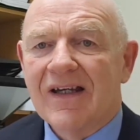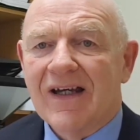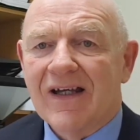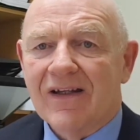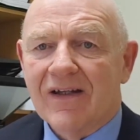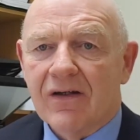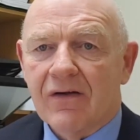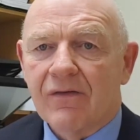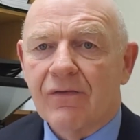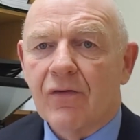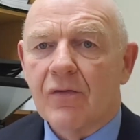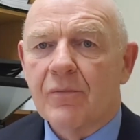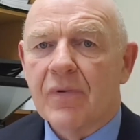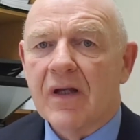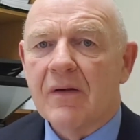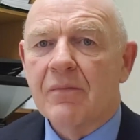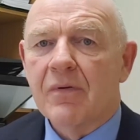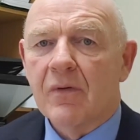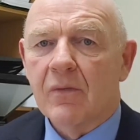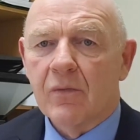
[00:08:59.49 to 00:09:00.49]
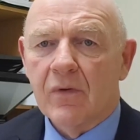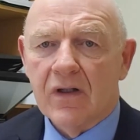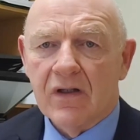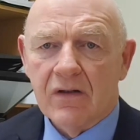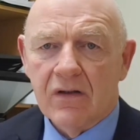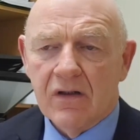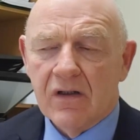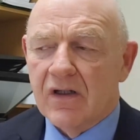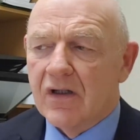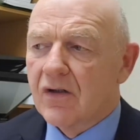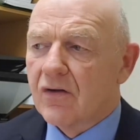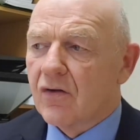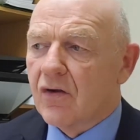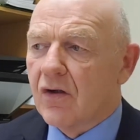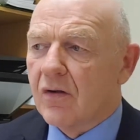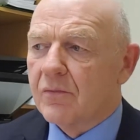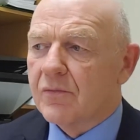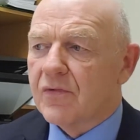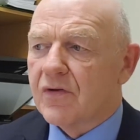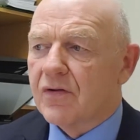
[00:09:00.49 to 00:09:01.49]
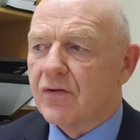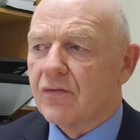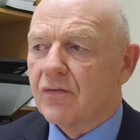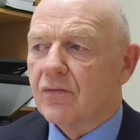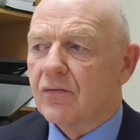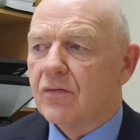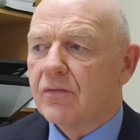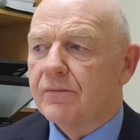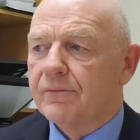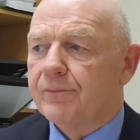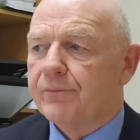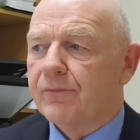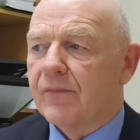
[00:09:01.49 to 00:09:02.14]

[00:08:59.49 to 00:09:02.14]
and therefore people will come to